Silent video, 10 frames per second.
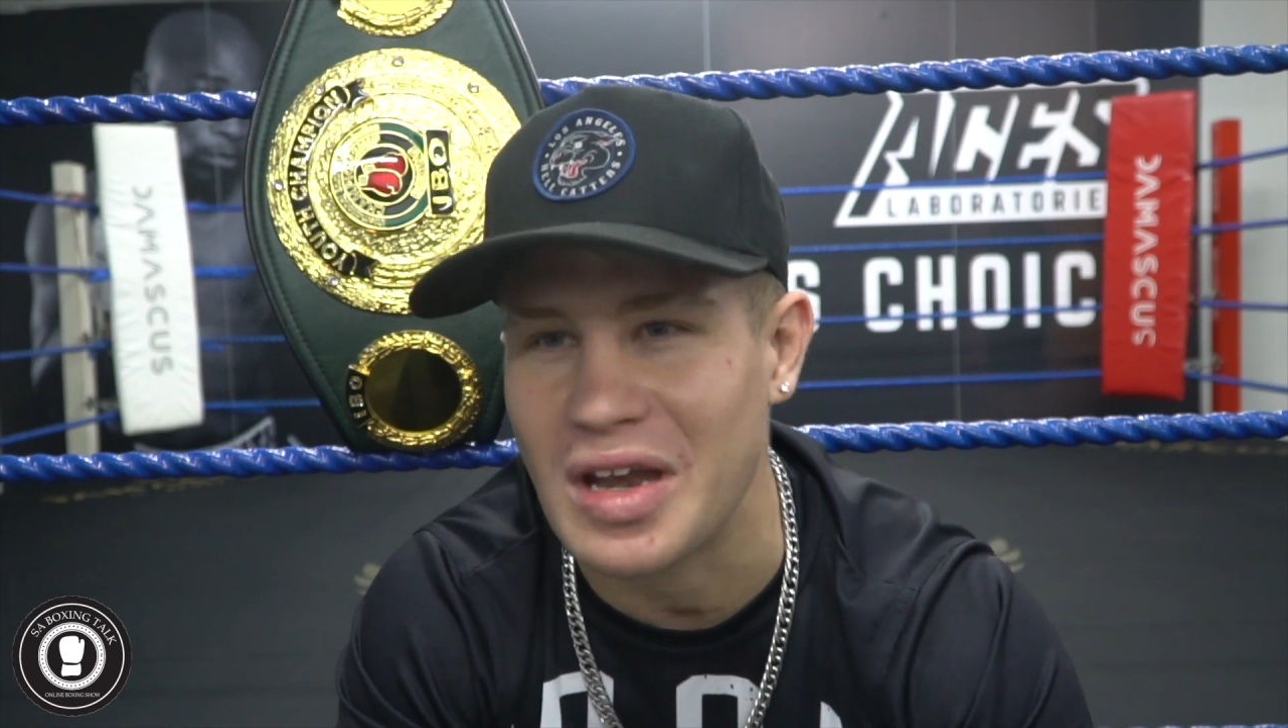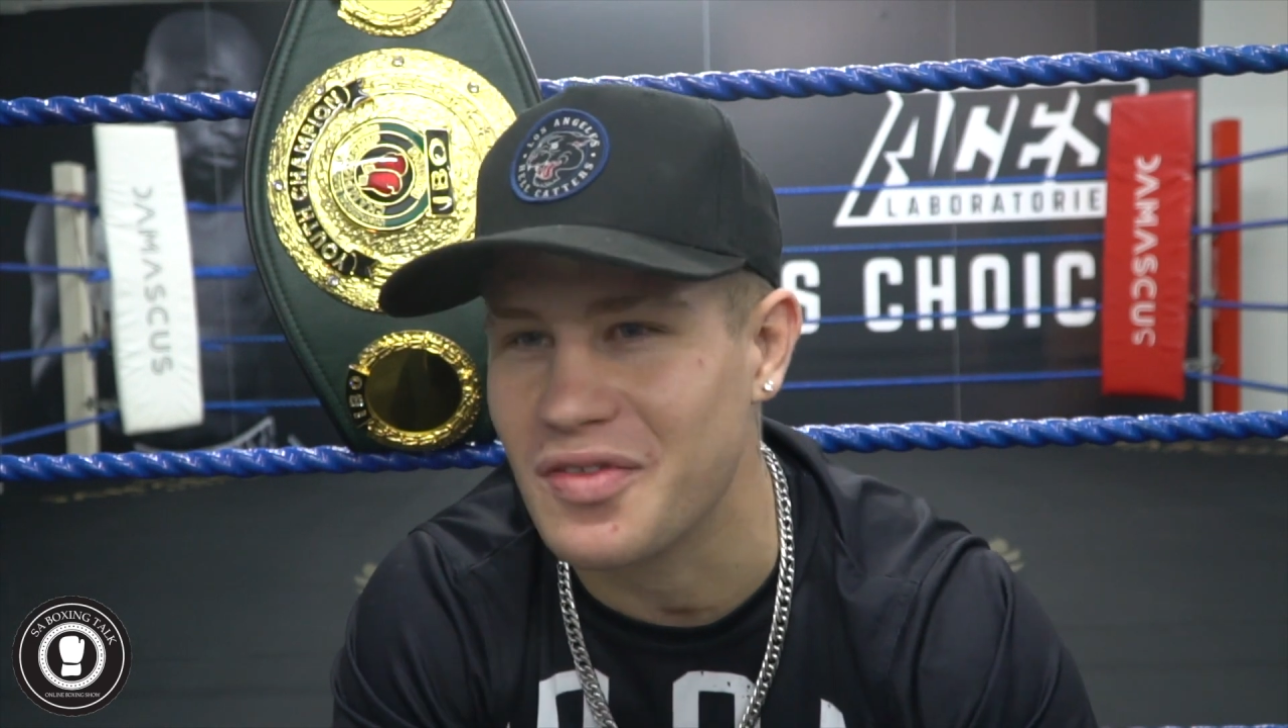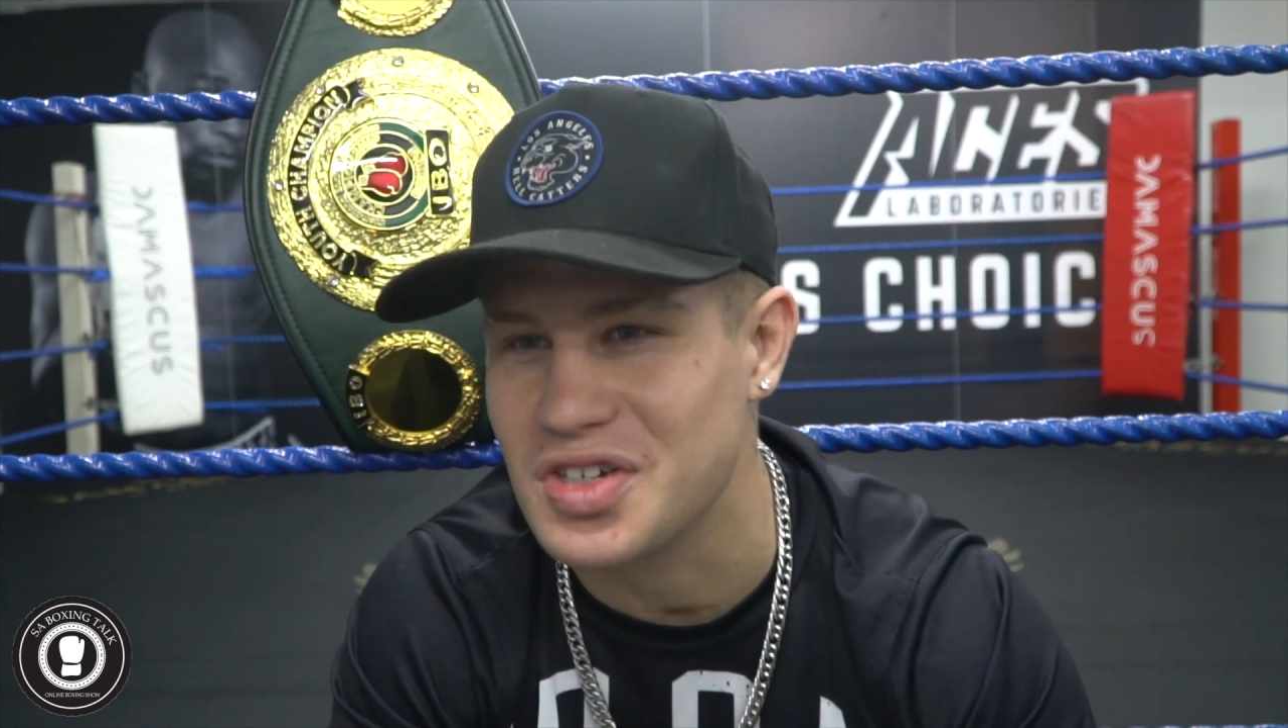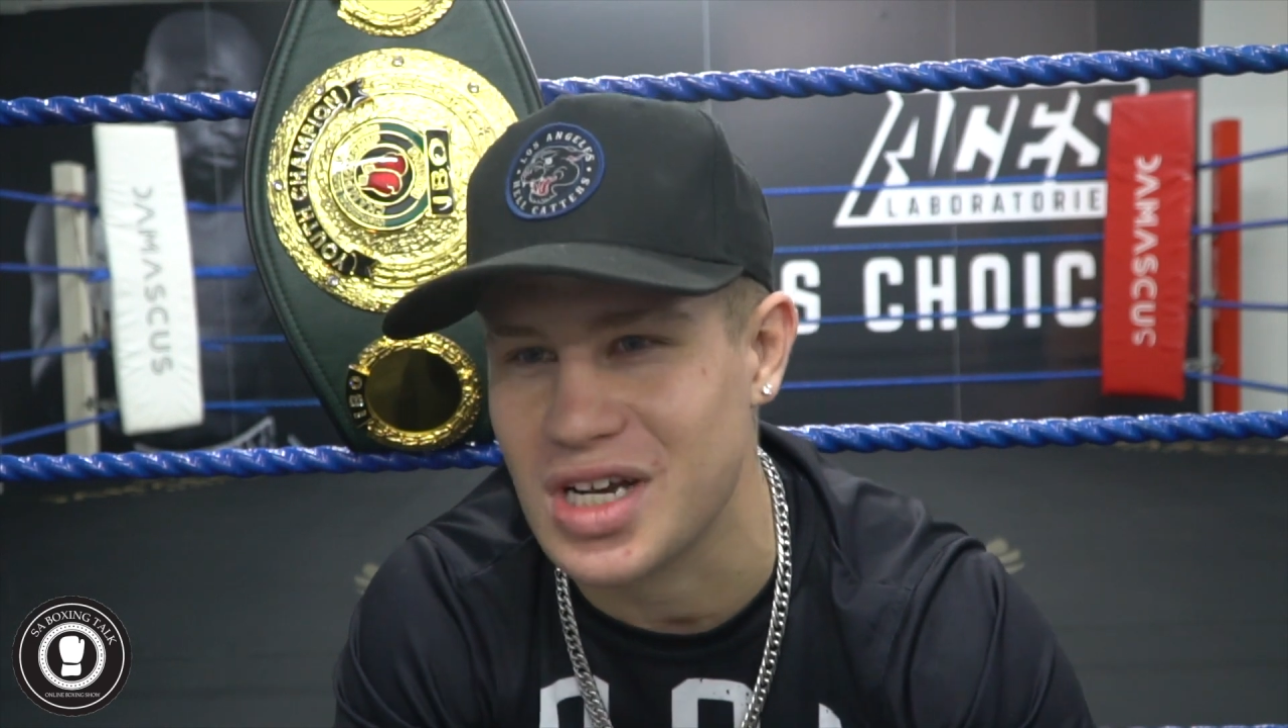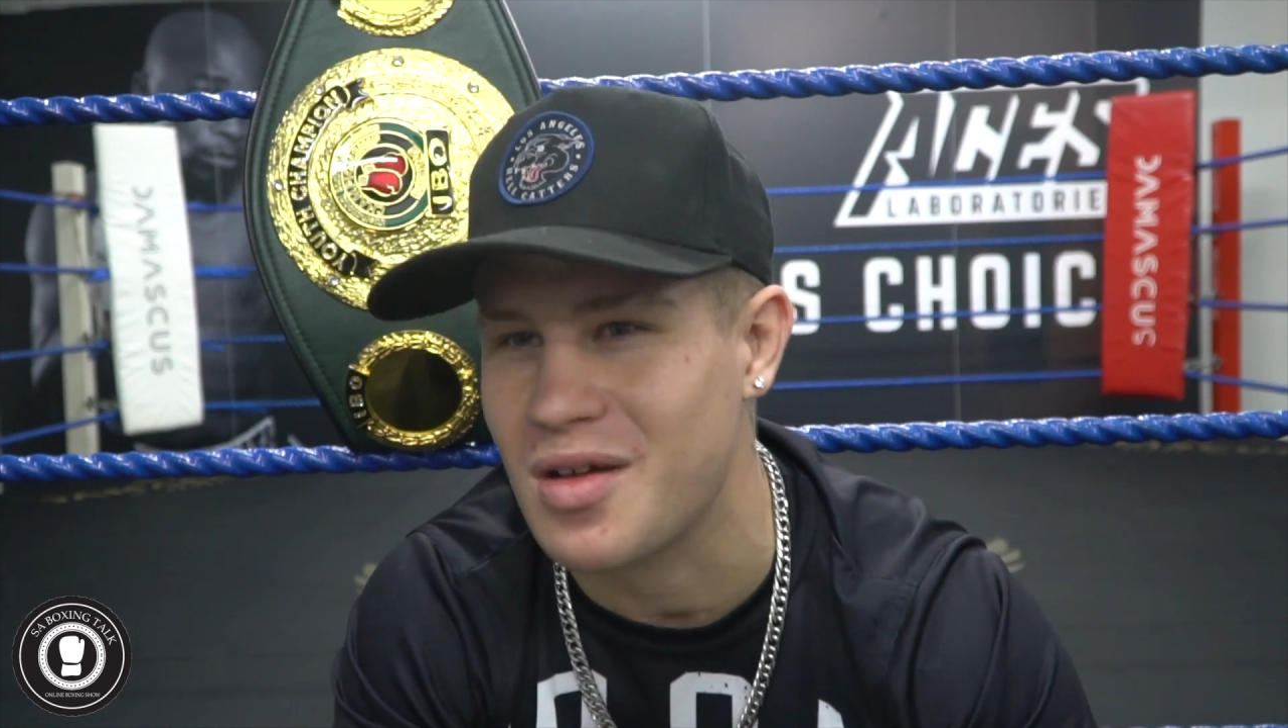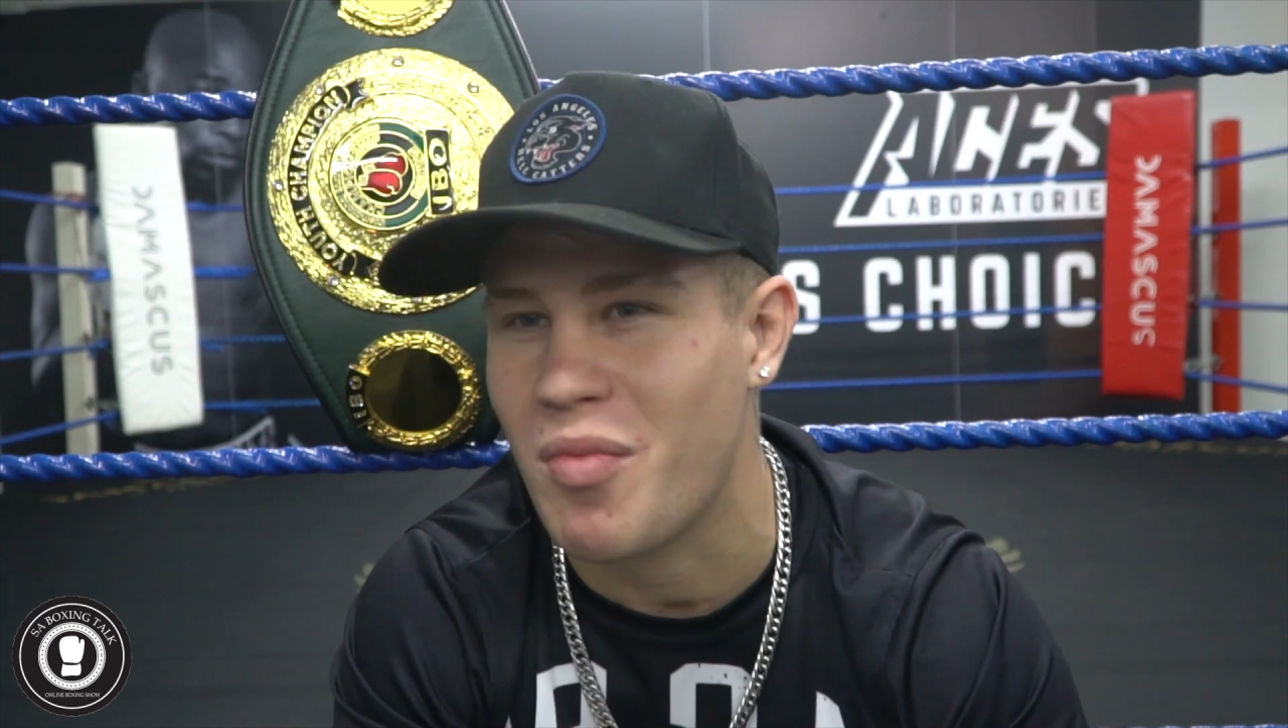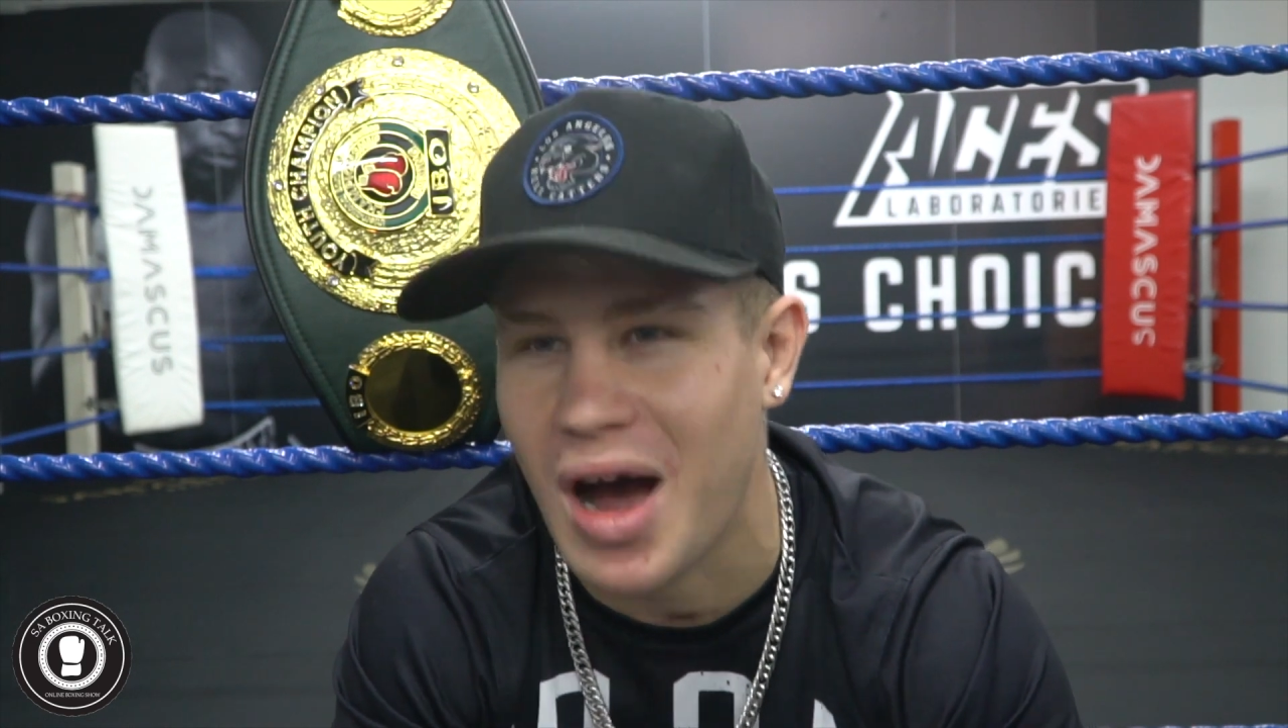division and